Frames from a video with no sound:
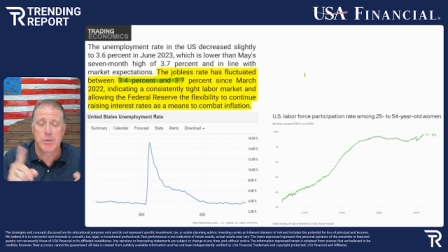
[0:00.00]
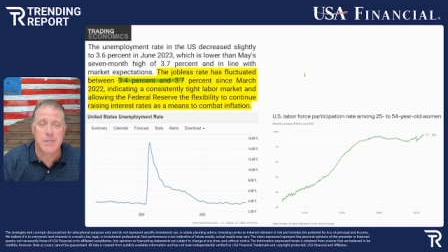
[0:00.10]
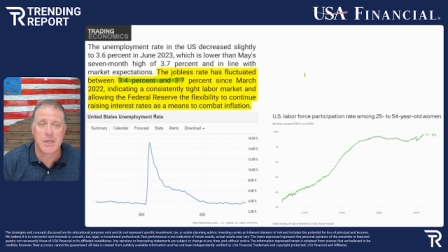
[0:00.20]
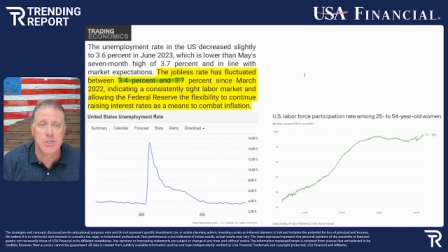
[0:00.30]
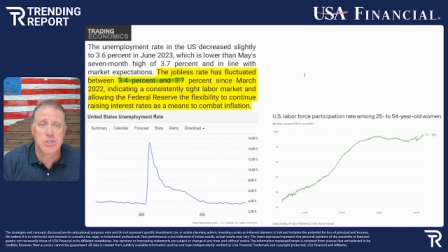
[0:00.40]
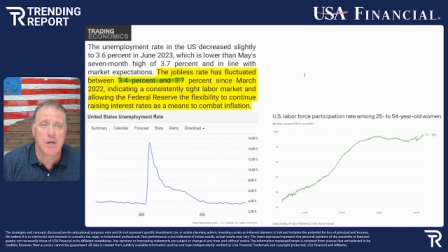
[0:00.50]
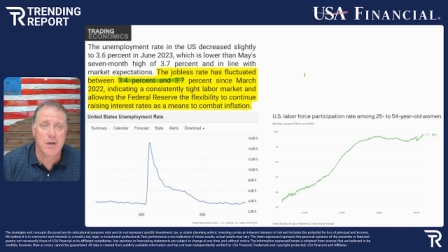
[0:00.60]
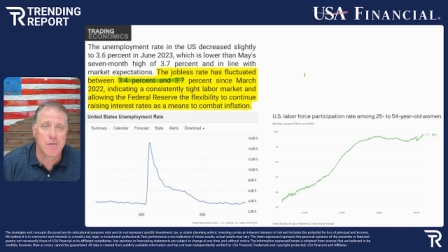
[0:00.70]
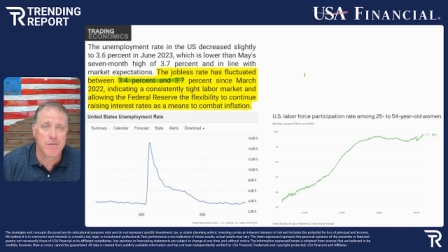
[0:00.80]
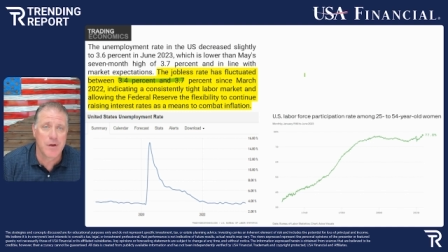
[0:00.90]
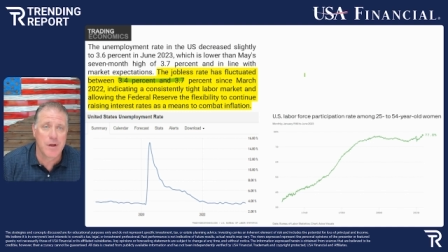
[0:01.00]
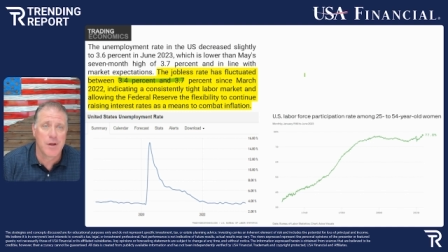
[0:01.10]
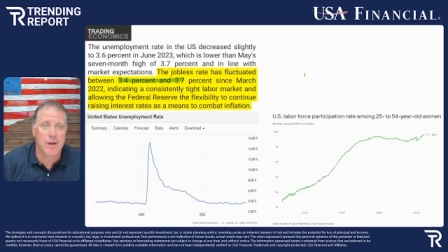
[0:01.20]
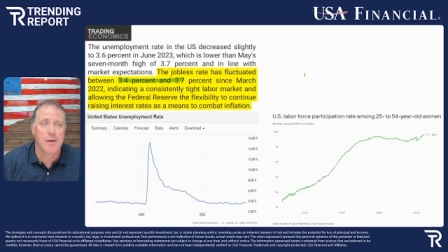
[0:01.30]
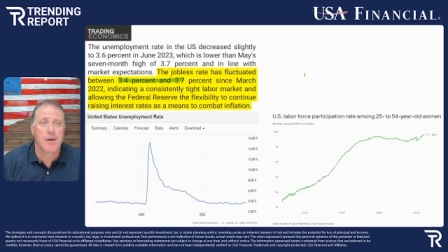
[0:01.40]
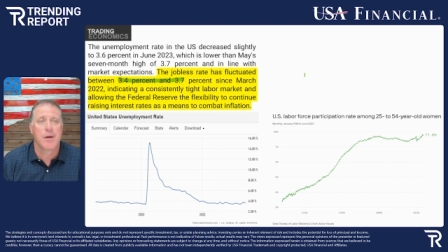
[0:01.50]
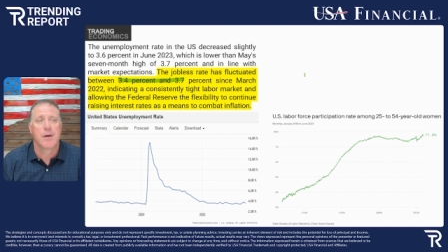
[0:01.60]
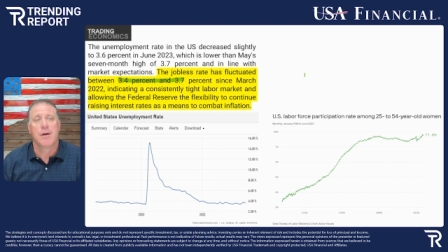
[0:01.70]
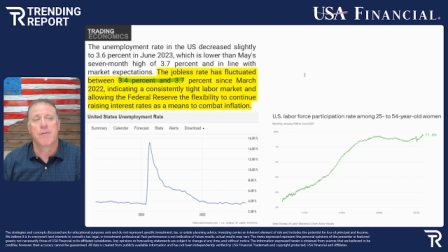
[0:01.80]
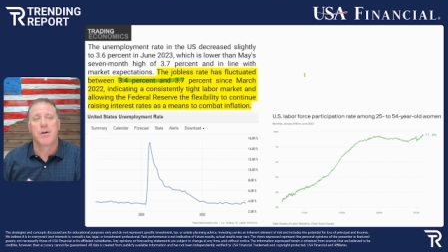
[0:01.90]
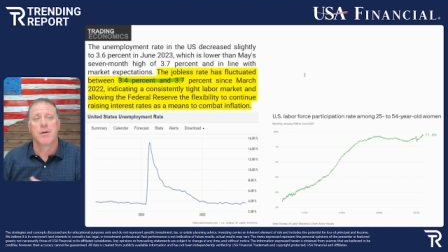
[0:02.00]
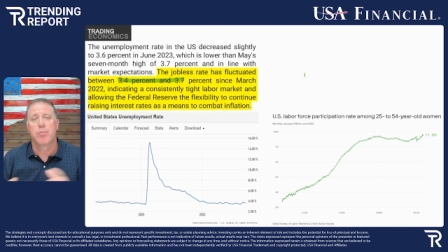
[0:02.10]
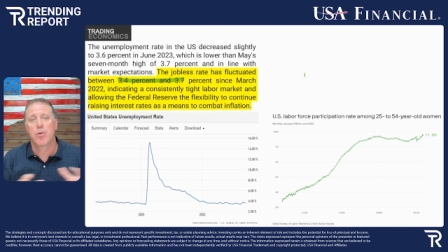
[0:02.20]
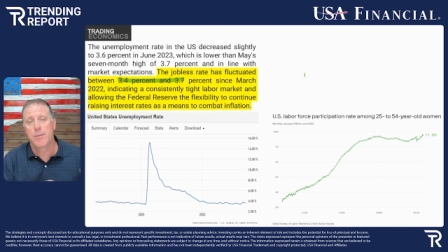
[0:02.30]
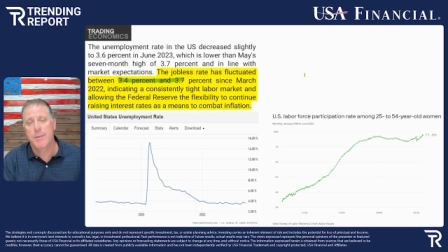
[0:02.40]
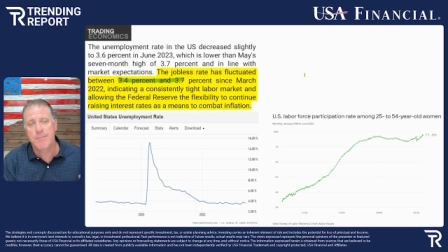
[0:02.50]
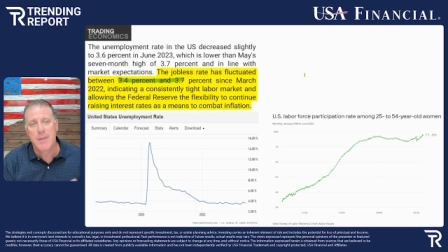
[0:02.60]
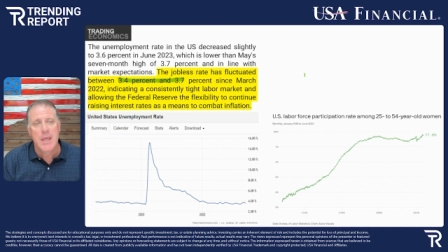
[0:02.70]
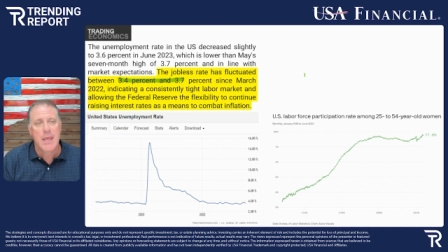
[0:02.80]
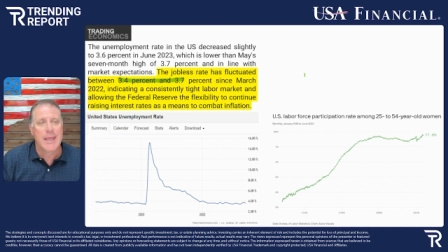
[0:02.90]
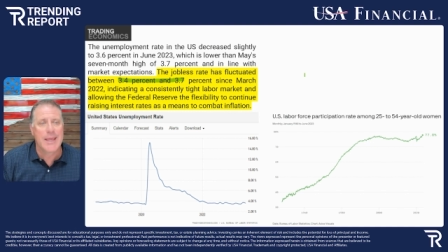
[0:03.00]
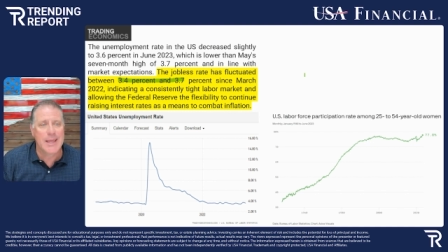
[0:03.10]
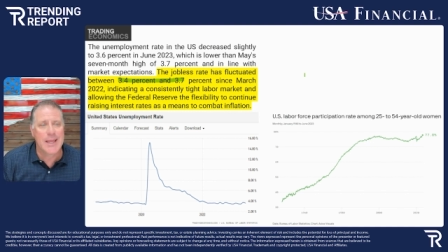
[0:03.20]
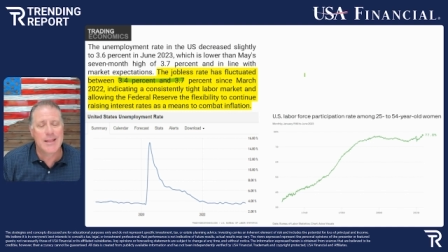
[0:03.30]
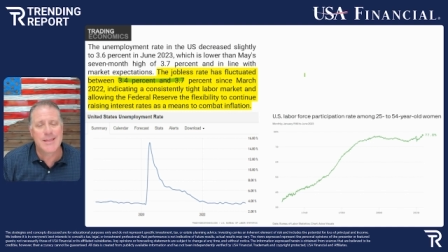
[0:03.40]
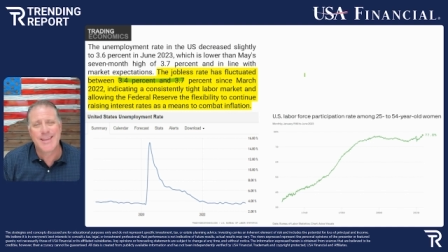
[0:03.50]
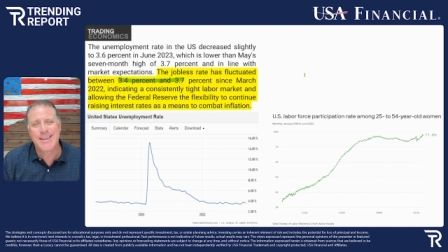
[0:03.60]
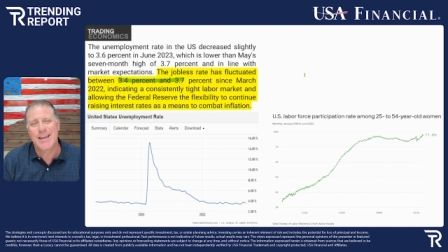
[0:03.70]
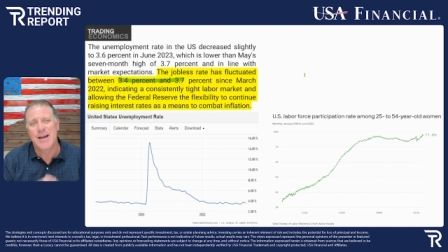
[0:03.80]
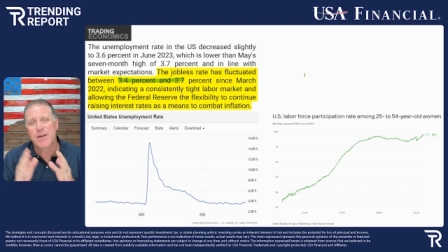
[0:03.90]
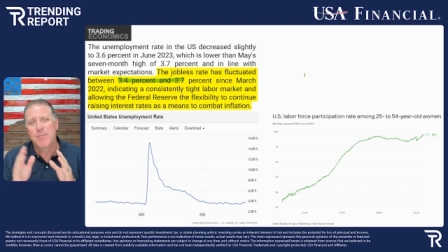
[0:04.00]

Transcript: percentage of unemployment. And the